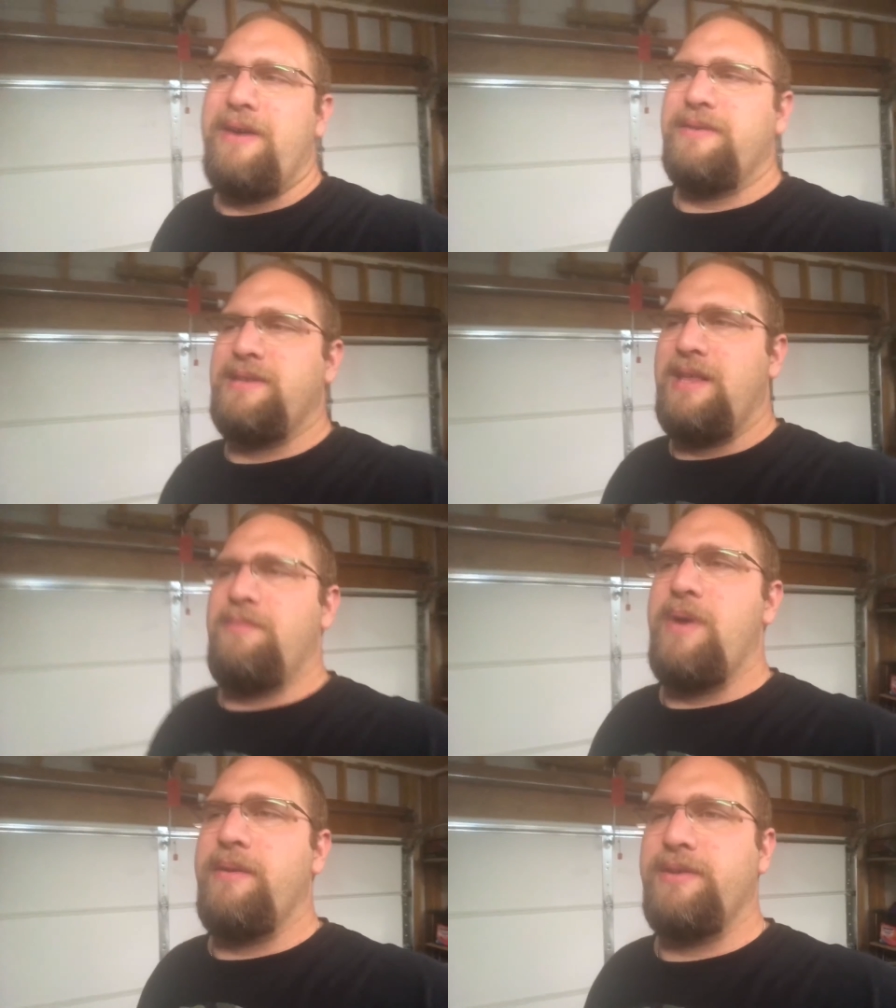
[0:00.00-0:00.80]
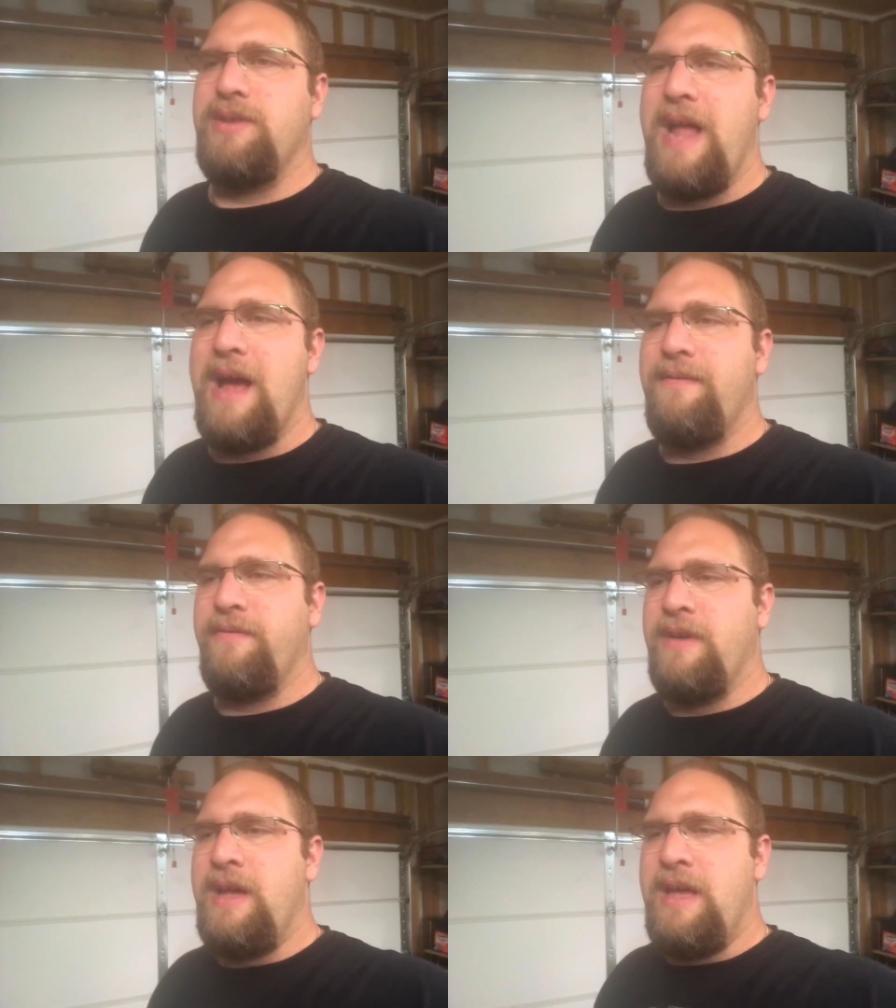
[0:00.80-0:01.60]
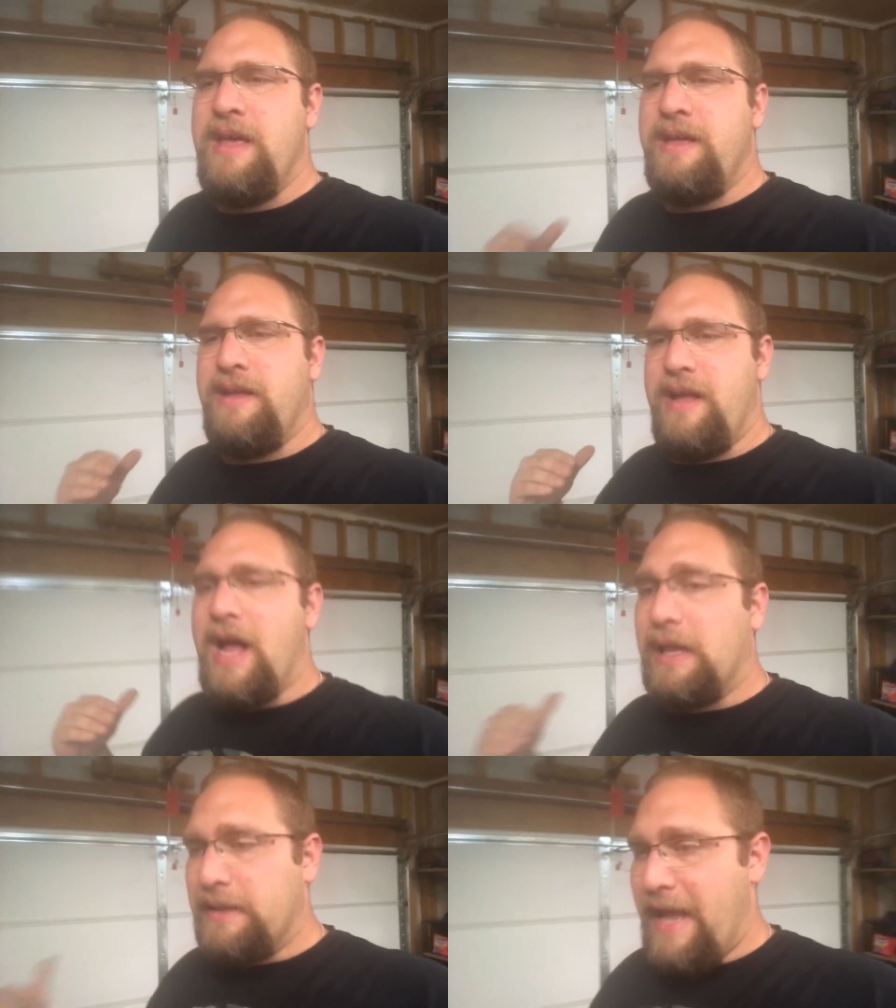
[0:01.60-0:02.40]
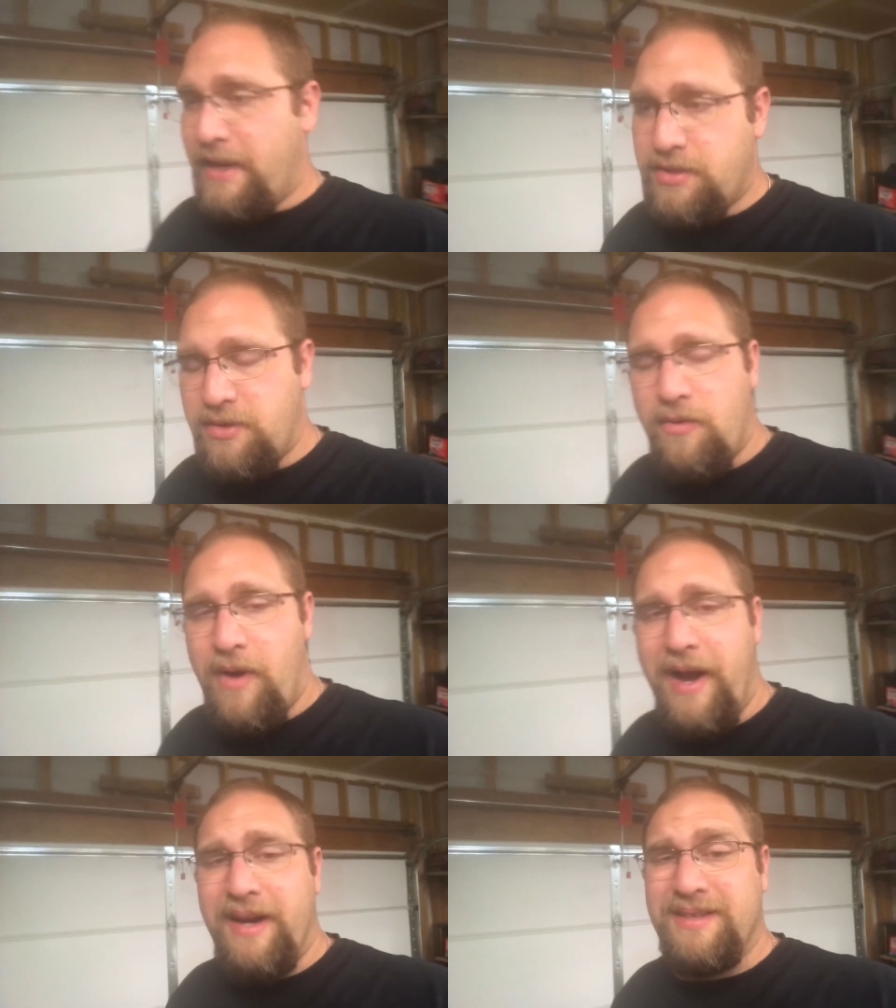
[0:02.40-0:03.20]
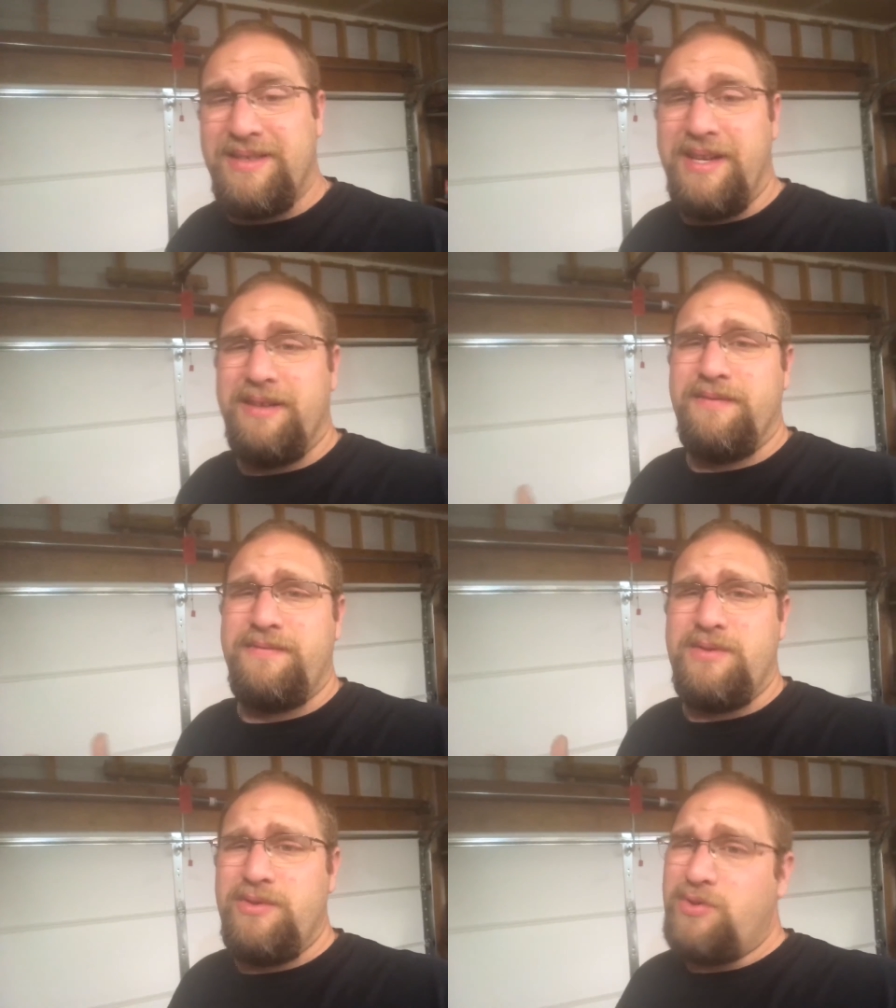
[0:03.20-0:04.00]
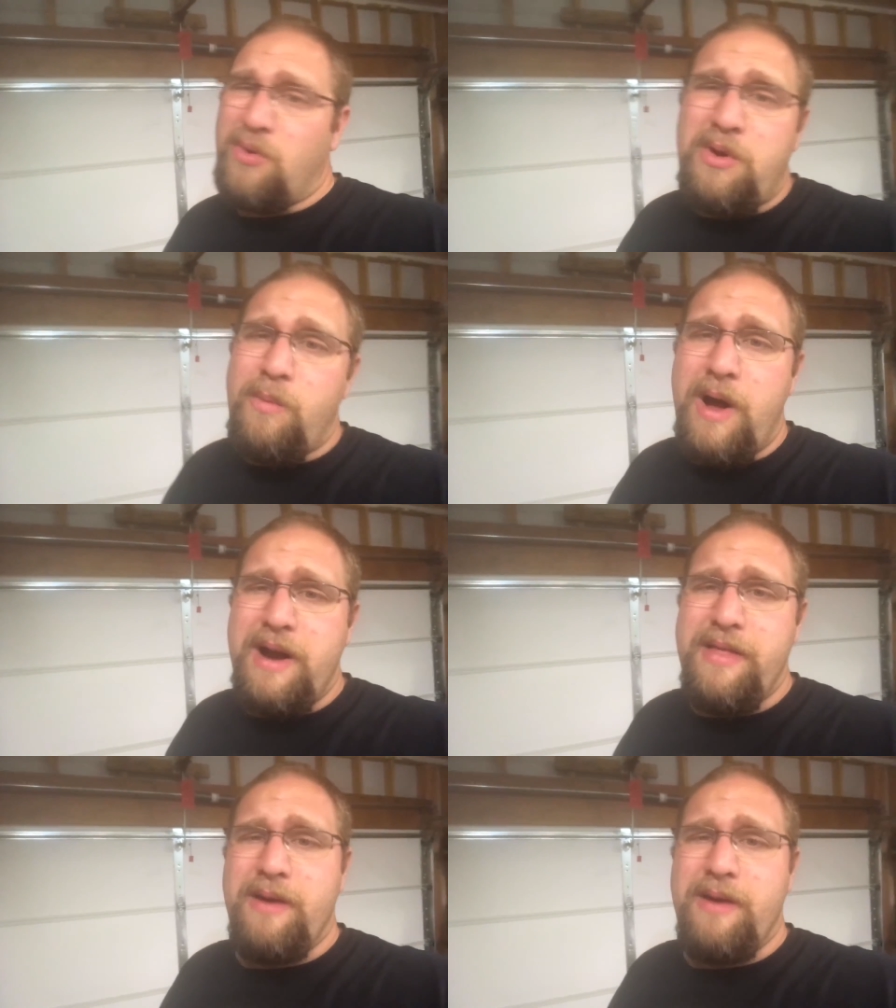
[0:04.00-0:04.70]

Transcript: I would say they probably should have an extra wire instead of too short a wire.